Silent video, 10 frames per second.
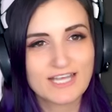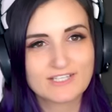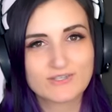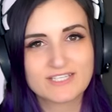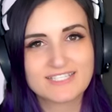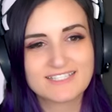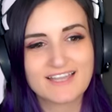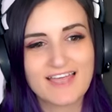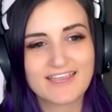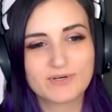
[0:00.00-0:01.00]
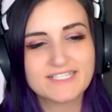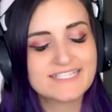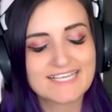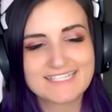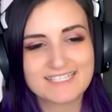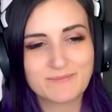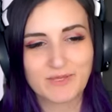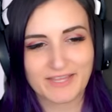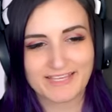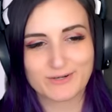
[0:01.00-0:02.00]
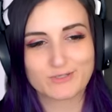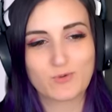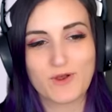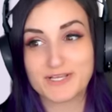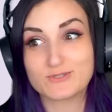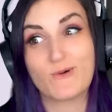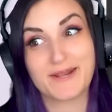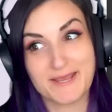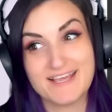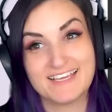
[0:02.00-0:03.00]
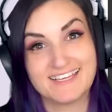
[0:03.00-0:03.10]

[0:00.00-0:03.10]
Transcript: Okay, so this is like Princess Simulator 2020.